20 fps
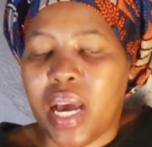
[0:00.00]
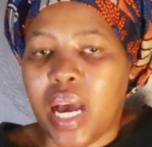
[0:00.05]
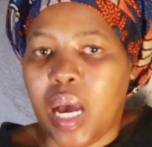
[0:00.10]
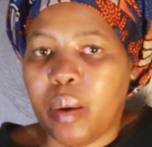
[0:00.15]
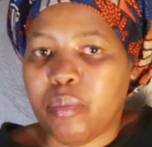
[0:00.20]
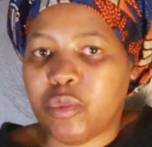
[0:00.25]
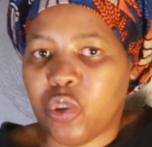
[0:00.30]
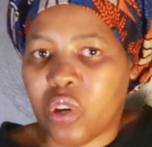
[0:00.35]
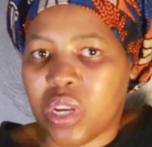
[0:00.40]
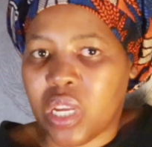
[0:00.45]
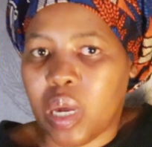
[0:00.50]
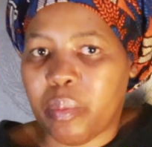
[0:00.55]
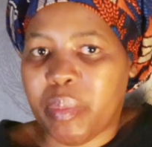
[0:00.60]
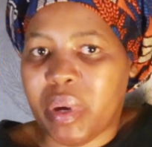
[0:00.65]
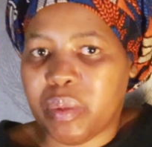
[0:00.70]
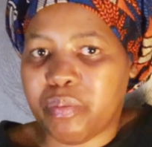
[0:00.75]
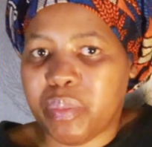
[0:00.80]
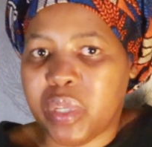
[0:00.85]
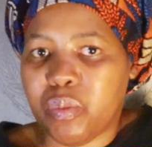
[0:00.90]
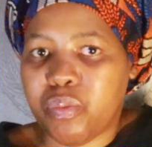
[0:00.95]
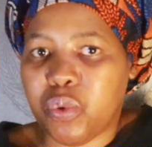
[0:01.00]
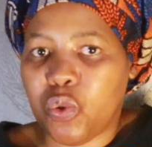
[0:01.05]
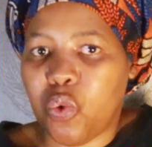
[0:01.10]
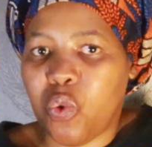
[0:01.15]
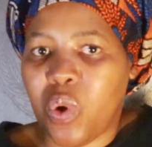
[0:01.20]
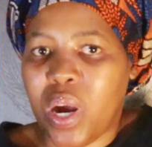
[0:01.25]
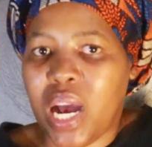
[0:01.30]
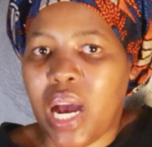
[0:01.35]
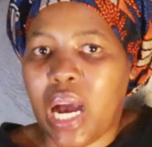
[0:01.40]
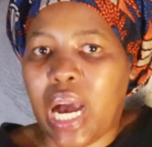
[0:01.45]
I'm talking about people
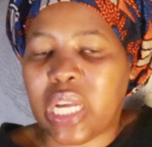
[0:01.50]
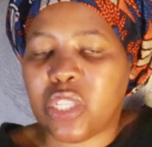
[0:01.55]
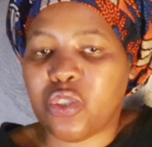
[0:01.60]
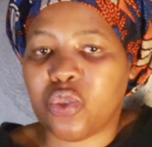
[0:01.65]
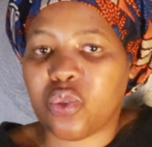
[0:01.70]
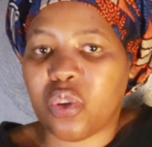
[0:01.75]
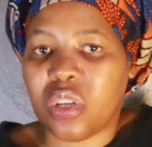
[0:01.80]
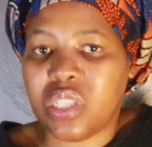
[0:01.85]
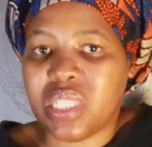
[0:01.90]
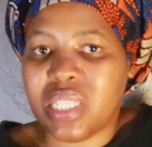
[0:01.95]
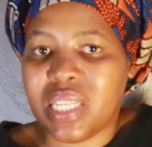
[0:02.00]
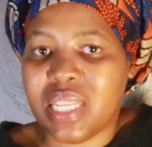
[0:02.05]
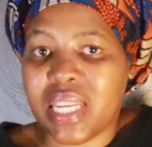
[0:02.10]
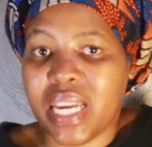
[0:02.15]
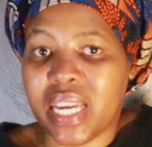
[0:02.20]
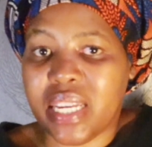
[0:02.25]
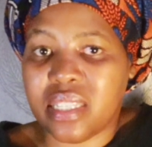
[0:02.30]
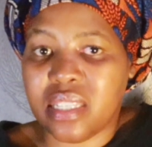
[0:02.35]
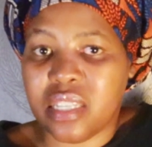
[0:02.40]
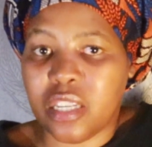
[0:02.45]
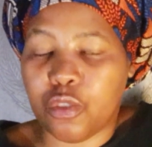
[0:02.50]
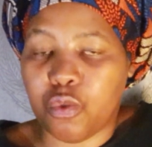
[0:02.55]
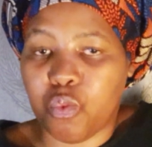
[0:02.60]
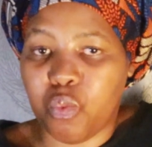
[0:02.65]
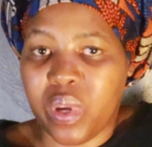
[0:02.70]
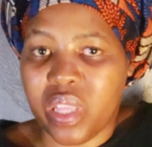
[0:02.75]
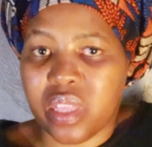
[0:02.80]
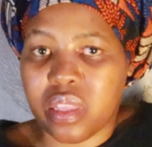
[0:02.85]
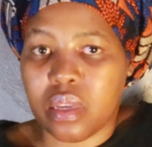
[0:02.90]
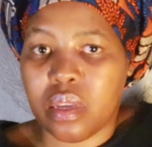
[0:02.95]
who are associated
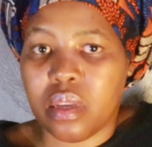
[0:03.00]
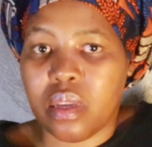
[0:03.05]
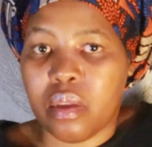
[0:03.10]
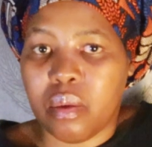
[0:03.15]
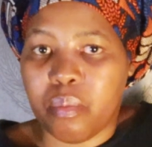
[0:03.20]
with